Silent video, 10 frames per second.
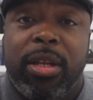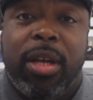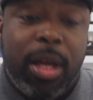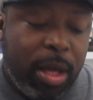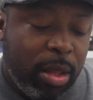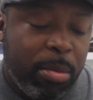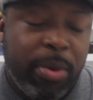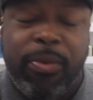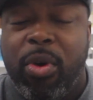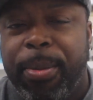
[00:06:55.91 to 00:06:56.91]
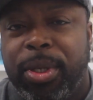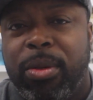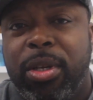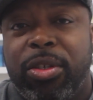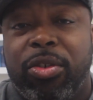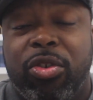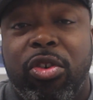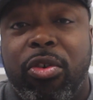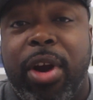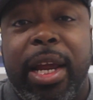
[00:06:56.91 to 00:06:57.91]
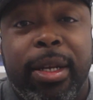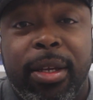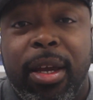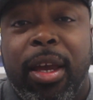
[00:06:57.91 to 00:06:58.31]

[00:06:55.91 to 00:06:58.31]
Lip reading: The performance on this is great,